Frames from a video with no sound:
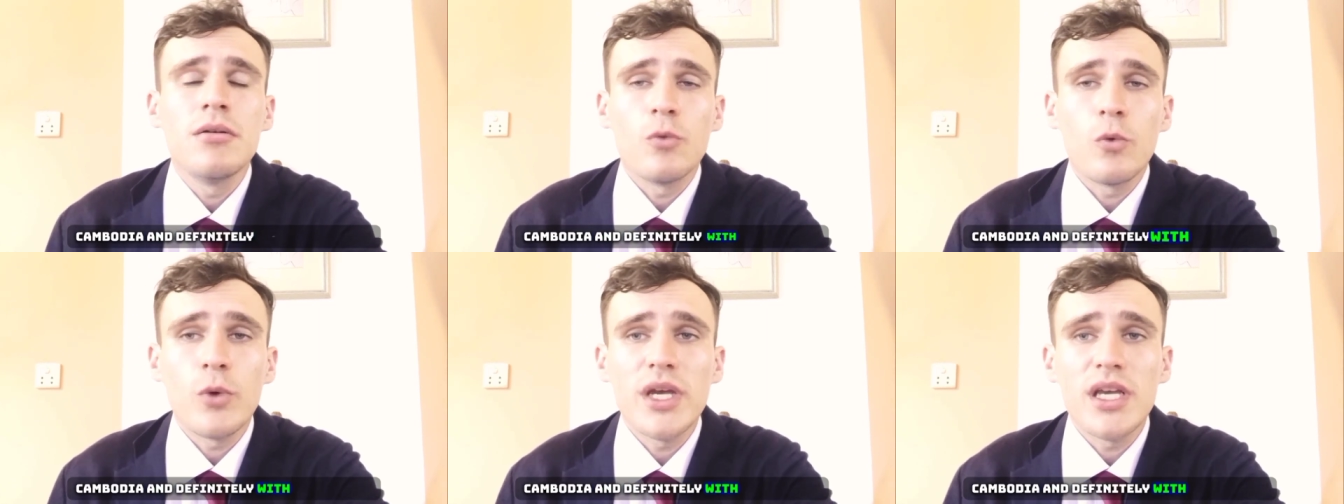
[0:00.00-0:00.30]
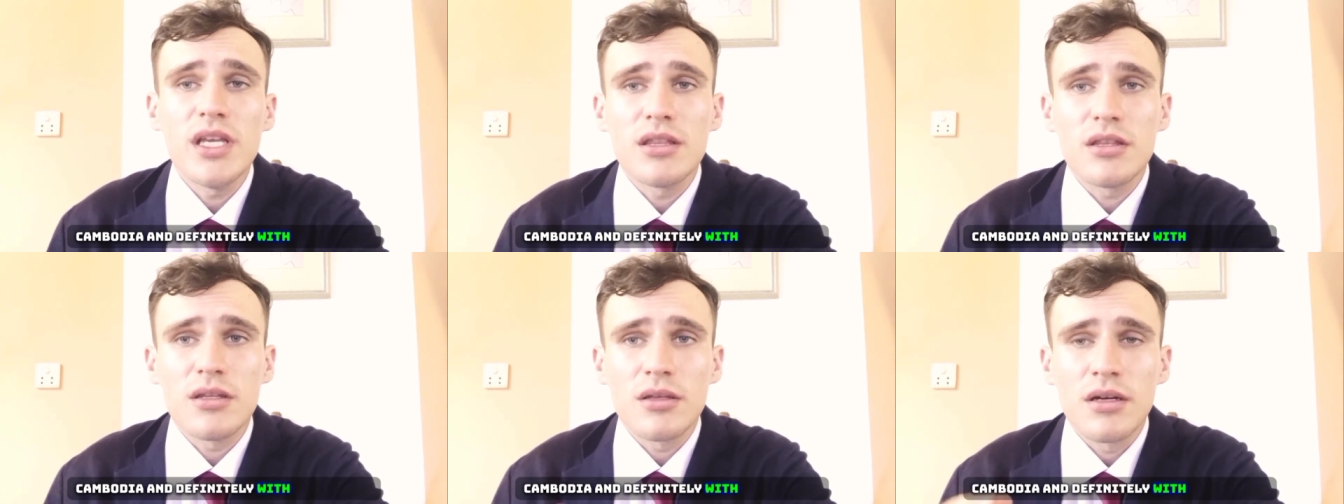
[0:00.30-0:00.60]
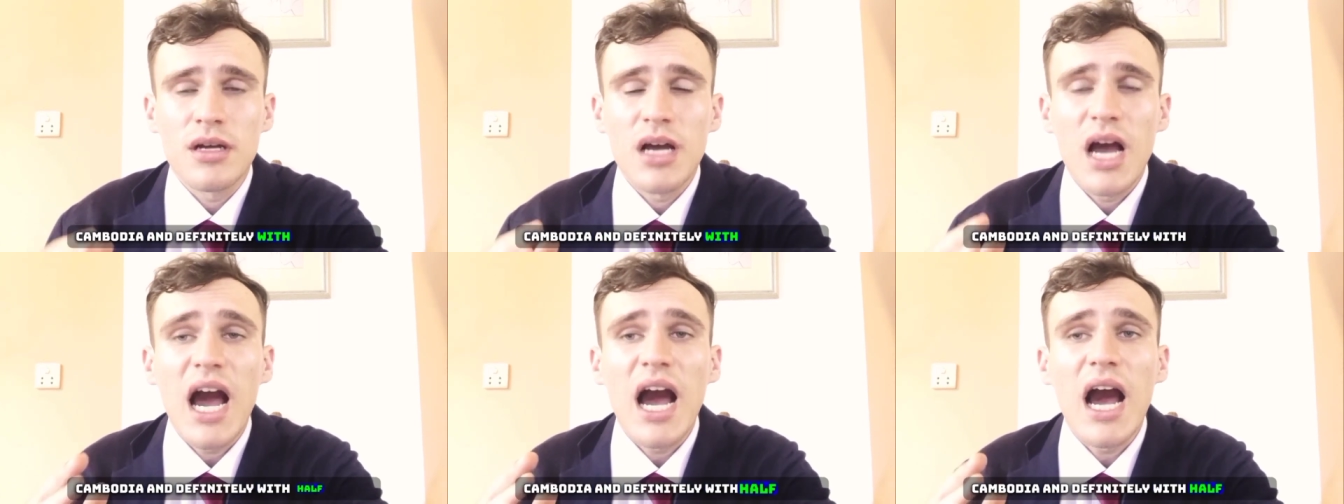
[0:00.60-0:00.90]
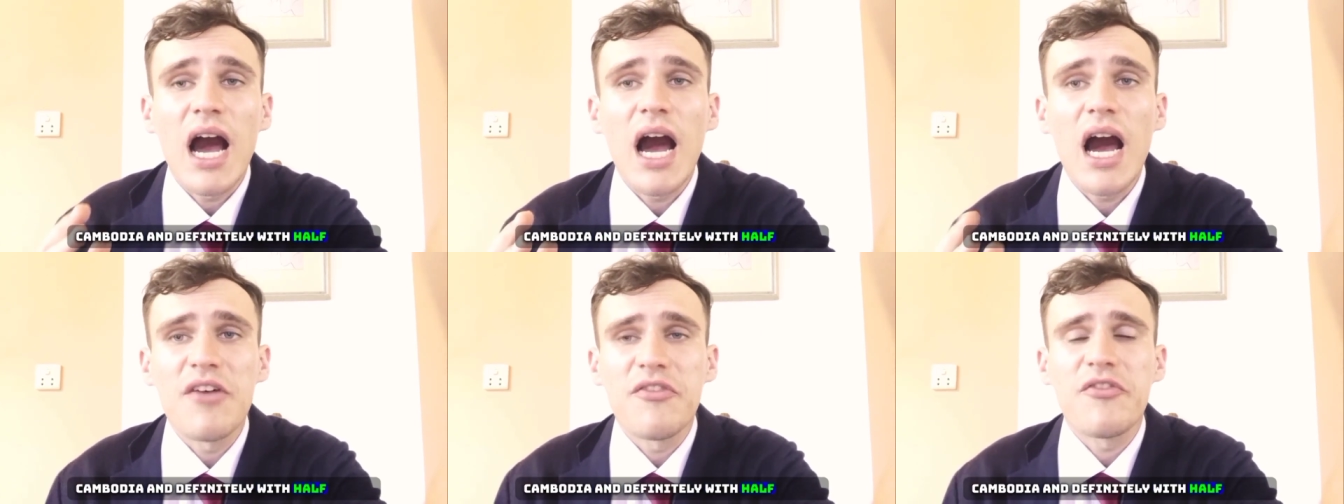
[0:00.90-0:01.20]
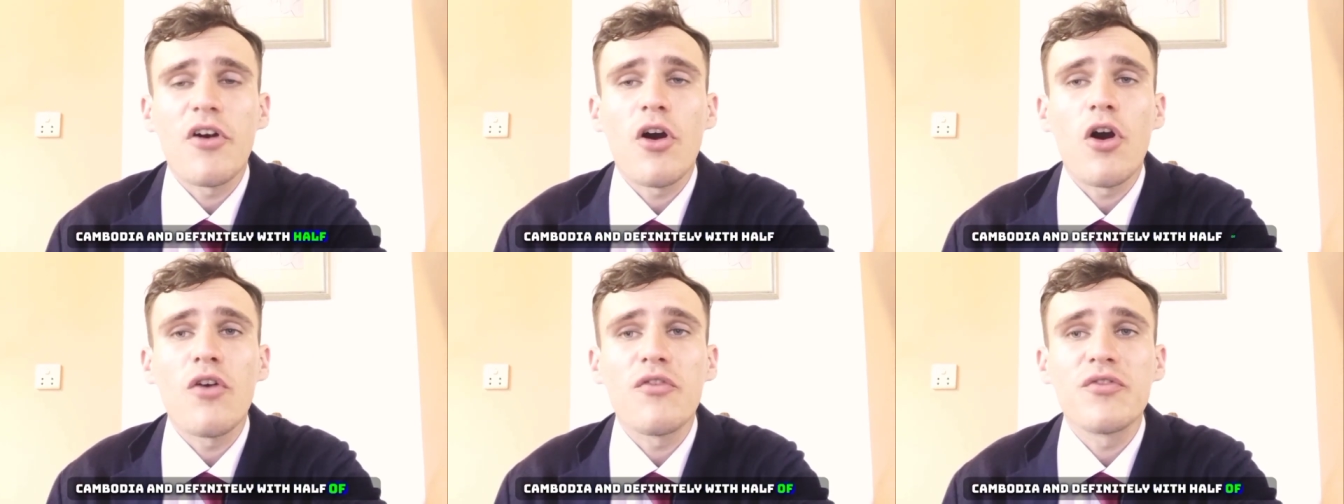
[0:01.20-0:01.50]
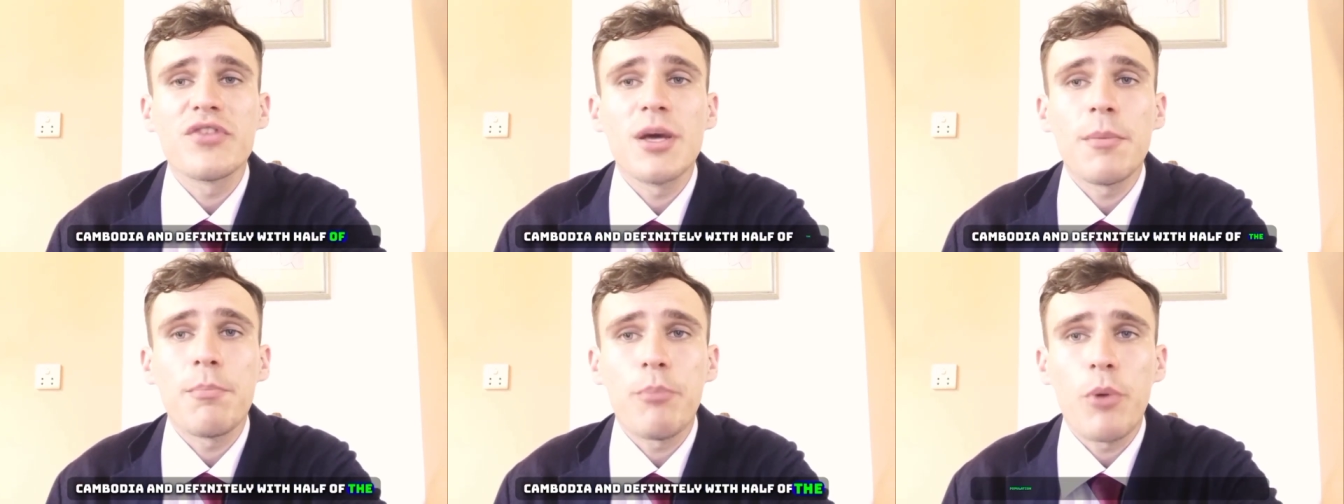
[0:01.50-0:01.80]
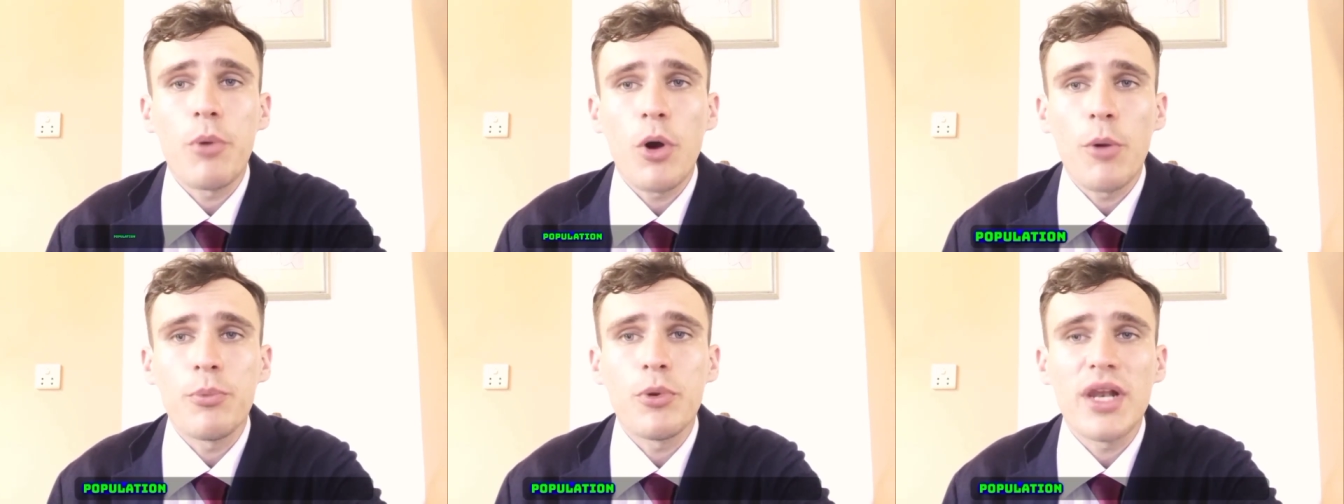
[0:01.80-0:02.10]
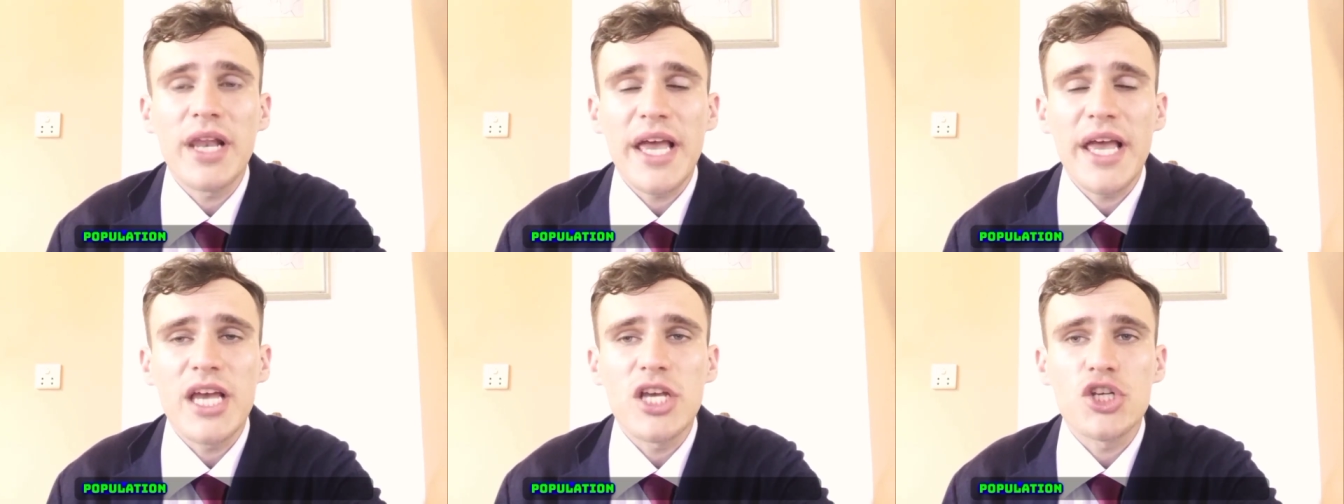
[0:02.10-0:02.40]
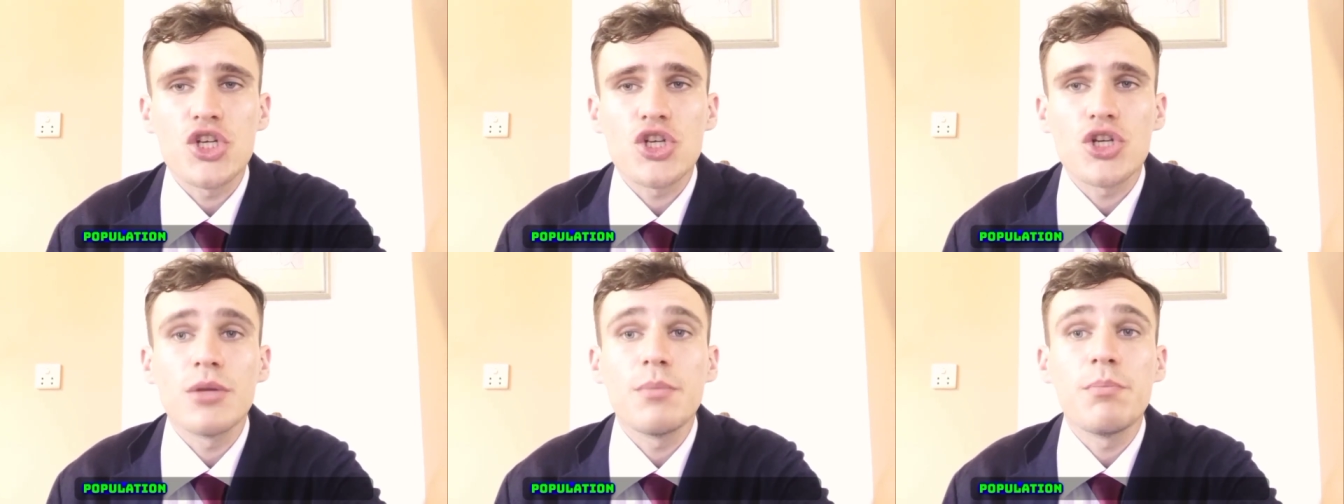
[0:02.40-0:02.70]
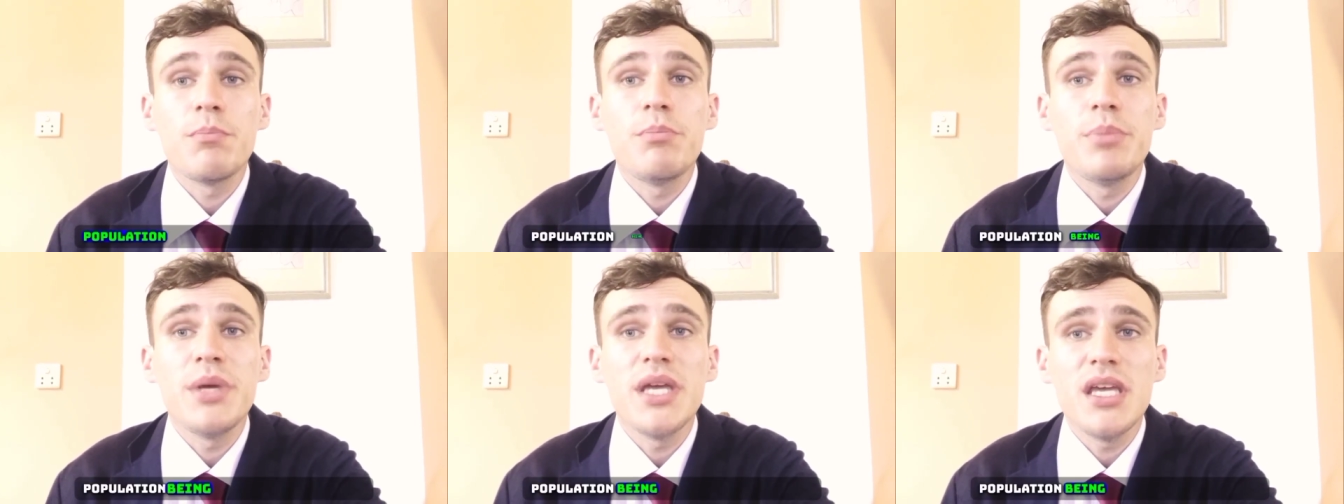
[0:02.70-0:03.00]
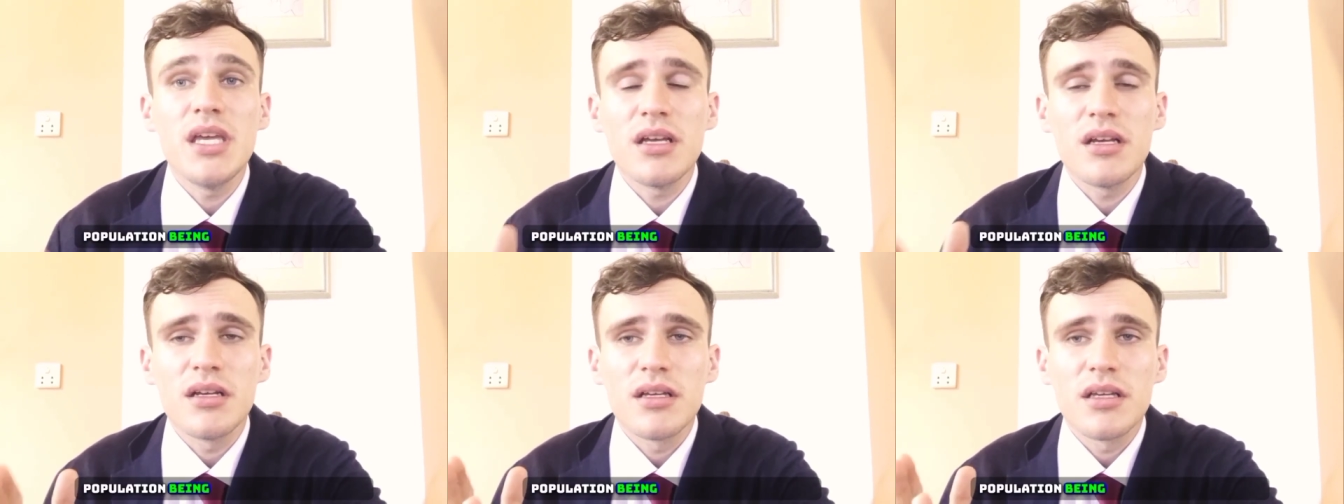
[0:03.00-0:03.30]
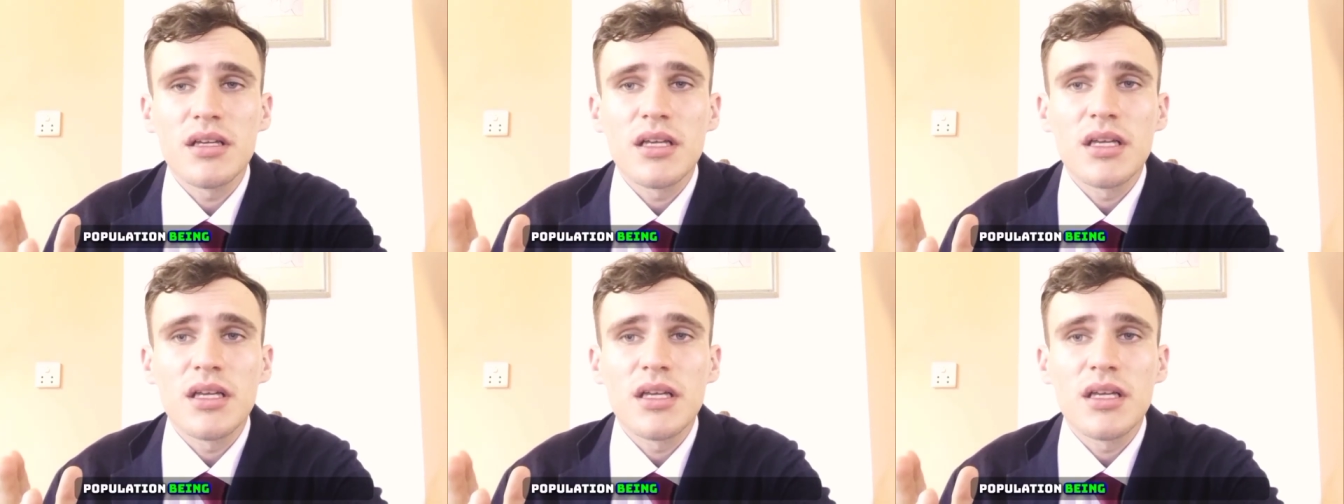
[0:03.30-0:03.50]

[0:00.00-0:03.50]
with half of the population being